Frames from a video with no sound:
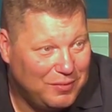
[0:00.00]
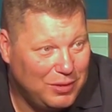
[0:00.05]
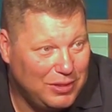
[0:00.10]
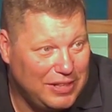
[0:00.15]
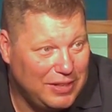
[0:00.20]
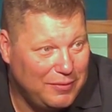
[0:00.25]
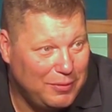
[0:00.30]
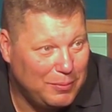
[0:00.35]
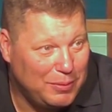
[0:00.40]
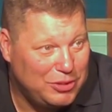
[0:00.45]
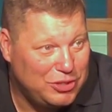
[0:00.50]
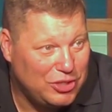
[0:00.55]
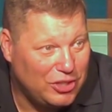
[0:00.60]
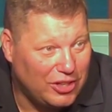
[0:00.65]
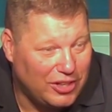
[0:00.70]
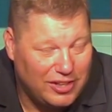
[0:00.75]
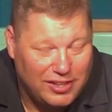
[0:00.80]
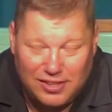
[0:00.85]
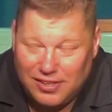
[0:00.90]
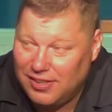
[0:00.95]
We'll give him
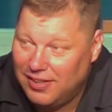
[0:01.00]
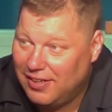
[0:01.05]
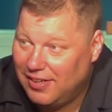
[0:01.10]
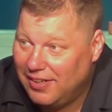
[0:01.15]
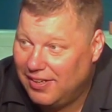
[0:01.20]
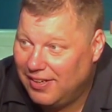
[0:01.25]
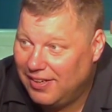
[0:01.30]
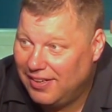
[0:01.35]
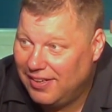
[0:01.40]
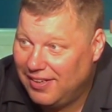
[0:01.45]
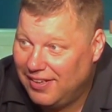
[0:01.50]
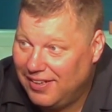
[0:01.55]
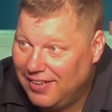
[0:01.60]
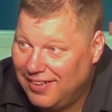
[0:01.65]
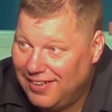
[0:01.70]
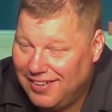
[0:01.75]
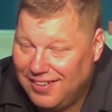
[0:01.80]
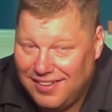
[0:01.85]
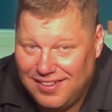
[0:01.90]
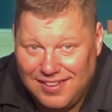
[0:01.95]
mature.
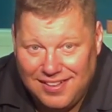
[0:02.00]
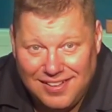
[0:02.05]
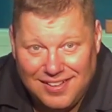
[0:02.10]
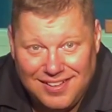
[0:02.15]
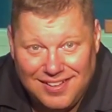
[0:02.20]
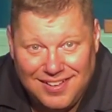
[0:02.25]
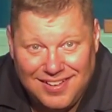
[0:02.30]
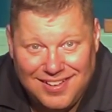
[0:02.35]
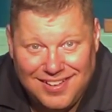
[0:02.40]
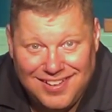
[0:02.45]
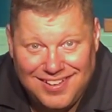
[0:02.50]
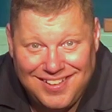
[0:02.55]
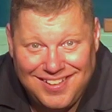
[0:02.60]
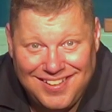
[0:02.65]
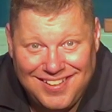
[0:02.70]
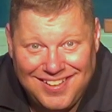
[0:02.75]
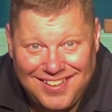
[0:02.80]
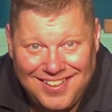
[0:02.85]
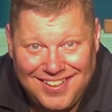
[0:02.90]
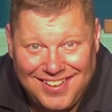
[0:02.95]
Old, old enough to know
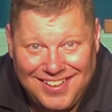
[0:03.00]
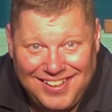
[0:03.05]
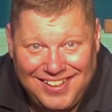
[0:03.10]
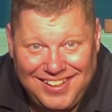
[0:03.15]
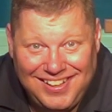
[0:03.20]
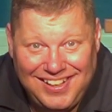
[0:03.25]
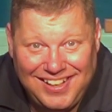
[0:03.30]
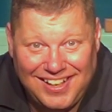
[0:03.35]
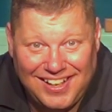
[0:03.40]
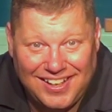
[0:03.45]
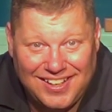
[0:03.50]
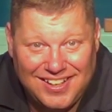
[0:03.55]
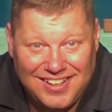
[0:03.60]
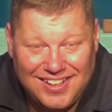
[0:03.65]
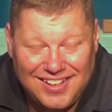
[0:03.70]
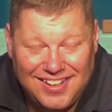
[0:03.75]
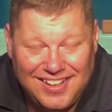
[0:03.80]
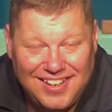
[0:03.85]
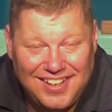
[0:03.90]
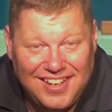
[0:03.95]
better. Right.
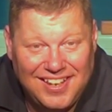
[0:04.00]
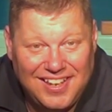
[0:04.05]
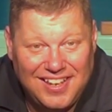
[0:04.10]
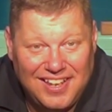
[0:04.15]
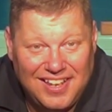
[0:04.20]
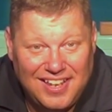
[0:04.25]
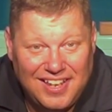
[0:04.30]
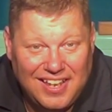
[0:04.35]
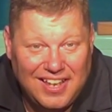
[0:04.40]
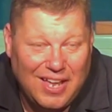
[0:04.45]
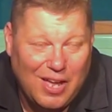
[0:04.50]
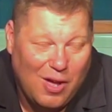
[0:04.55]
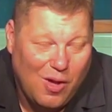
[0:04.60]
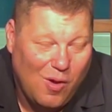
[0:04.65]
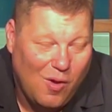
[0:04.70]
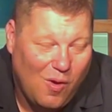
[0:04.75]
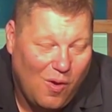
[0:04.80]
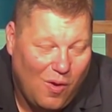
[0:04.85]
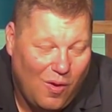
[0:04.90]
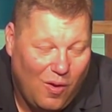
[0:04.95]
Yeah. Exactly
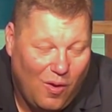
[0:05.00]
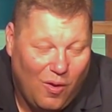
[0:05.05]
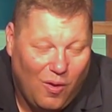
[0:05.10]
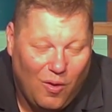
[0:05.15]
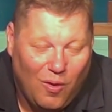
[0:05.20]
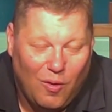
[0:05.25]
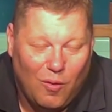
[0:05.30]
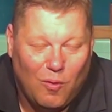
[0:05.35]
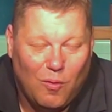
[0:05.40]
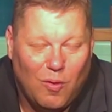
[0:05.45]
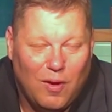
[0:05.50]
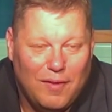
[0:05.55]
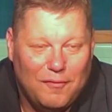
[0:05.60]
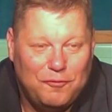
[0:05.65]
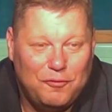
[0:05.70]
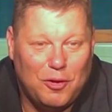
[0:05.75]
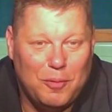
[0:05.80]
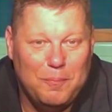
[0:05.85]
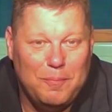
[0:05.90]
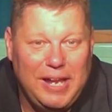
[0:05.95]

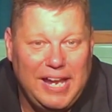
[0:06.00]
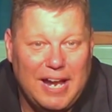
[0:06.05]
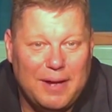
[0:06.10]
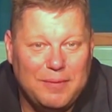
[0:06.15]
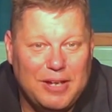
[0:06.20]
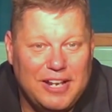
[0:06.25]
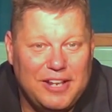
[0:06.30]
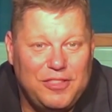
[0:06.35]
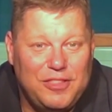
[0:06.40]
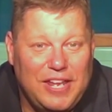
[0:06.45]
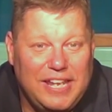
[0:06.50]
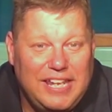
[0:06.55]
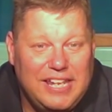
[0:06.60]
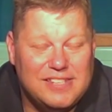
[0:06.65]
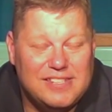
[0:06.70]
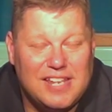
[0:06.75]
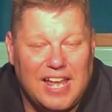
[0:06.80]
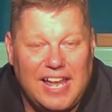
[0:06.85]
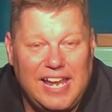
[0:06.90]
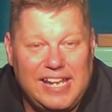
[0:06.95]
for me, I'm going to think
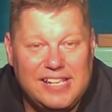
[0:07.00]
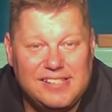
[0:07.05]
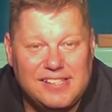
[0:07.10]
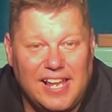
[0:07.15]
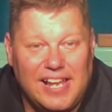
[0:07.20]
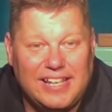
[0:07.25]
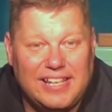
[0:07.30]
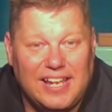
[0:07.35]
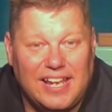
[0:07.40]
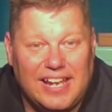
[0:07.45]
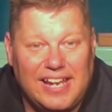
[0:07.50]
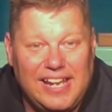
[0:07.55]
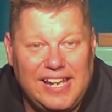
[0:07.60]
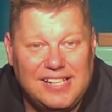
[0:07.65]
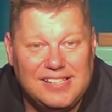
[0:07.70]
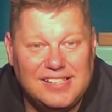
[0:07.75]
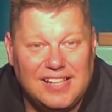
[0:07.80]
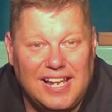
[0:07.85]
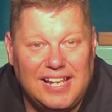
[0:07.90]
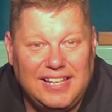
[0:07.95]
he's he's like a
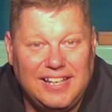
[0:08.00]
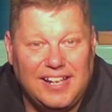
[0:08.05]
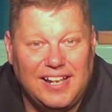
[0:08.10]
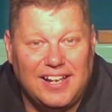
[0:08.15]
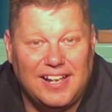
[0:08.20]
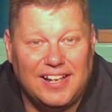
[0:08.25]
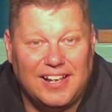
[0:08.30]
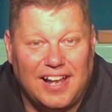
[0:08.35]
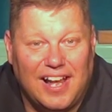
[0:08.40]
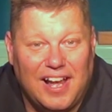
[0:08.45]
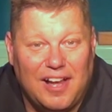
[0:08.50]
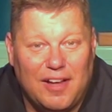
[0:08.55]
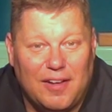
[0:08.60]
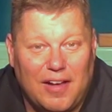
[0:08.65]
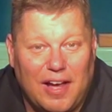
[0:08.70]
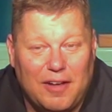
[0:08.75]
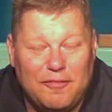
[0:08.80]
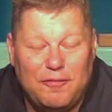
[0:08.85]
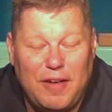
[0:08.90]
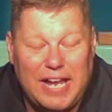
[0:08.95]
he's like a,
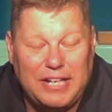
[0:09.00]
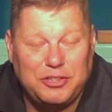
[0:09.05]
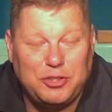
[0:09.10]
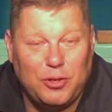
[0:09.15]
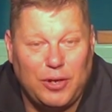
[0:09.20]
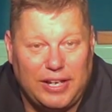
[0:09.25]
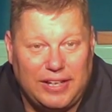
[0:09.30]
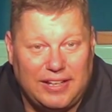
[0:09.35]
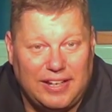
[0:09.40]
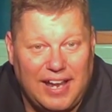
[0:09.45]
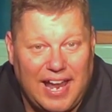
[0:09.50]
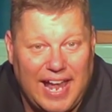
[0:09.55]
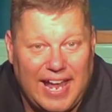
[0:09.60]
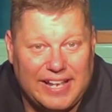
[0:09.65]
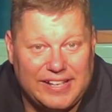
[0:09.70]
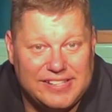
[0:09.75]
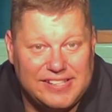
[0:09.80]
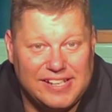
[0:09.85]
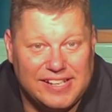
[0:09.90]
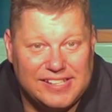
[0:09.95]
a, a, veteran
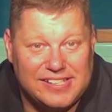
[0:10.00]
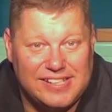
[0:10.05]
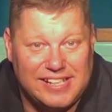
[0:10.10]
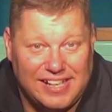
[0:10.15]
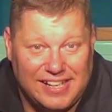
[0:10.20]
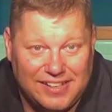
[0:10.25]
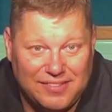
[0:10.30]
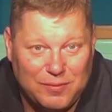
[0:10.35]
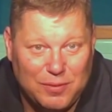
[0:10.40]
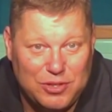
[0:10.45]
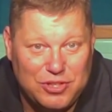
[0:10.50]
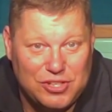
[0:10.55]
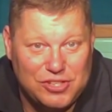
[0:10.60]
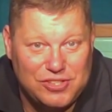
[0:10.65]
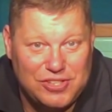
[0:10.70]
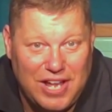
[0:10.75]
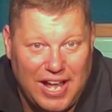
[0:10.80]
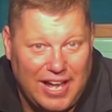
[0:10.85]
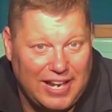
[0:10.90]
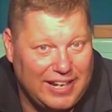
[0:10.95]
at 60, which
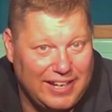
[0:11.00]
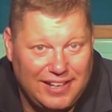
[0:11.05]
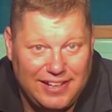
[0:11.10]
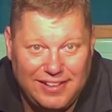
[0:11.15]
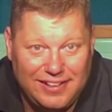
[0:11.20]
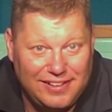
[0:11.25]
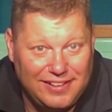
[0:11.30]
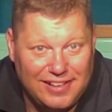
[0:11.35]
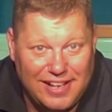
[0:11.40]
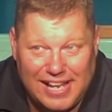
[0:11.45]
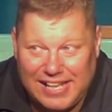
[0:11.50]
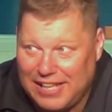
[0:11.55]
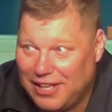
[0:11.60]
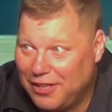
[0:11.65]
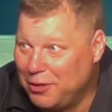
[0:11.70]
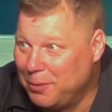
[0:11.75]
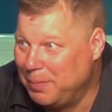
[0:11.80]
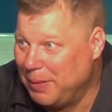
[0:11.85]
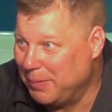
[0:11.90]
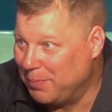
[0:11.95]
is not like
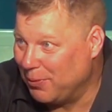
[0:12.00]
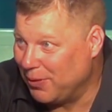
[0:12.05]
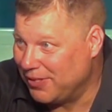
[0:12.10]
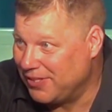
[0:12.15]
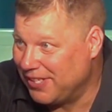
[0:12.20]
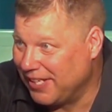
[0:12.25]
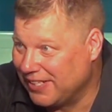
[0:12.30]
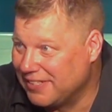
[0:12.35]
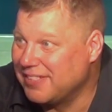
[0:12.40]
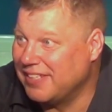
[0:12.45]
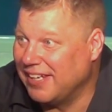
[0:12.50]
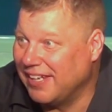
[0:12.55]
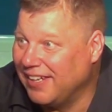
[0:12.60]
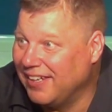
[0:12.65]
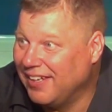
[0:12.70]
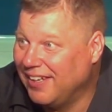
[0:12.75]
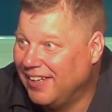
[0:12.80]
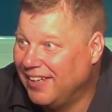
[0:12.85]
other people at 60.